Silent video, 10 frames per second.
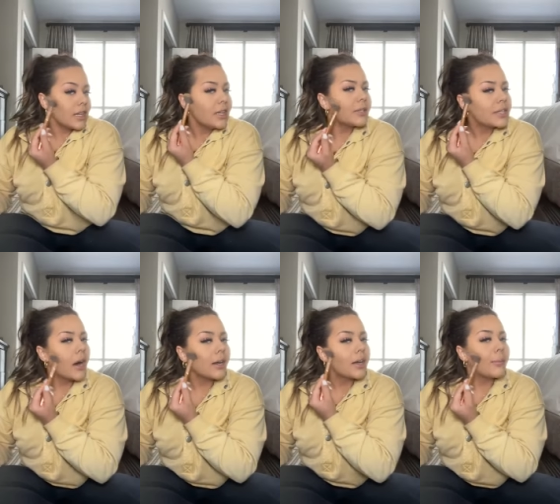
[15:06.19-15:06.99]
he was
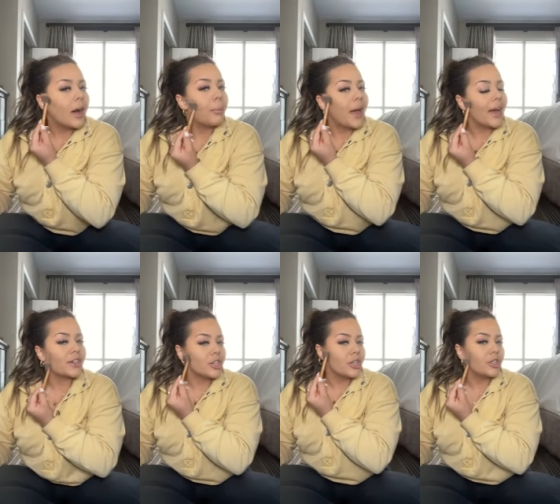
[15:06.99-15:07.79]
talking about
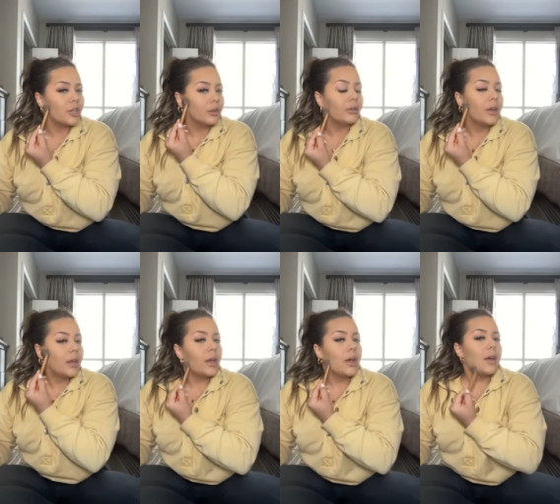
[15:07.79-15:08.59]
passion too.
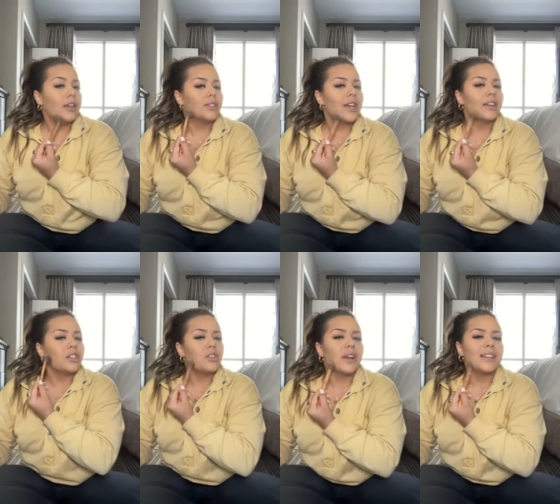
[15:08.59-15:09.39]
He was like,
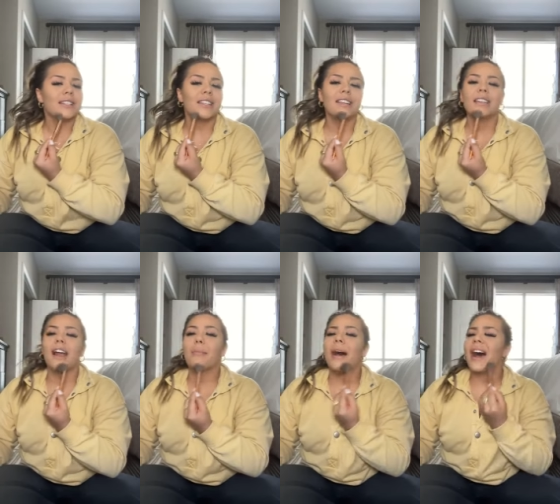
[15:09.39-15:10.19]
do you guys think
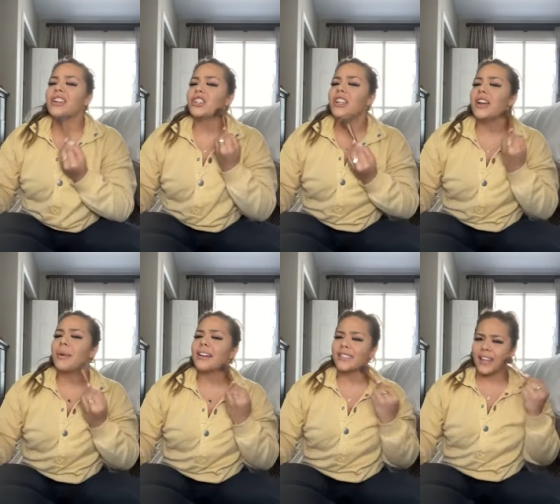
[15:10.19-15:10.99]
that I'm passionate
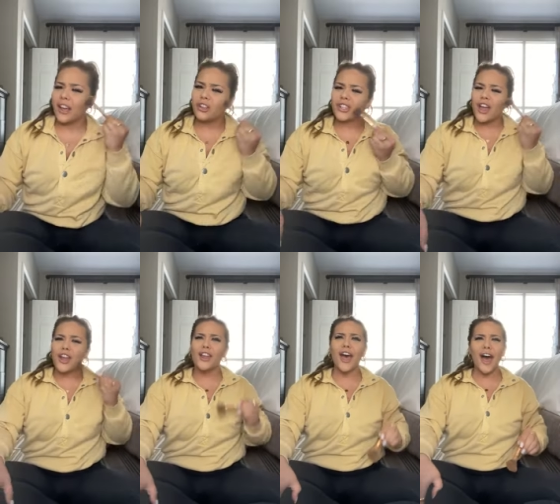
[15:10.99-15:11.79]
about sales?
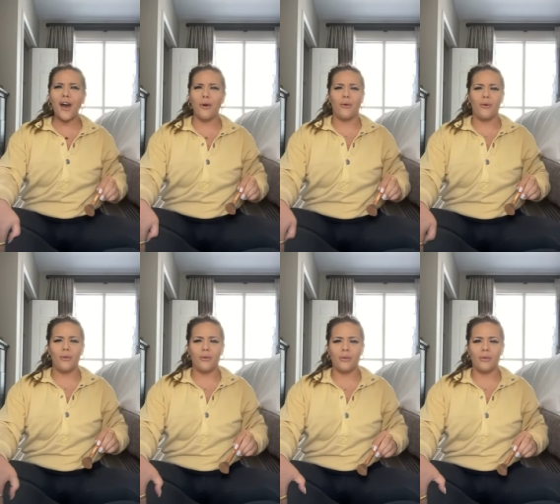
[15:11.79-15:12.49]
No.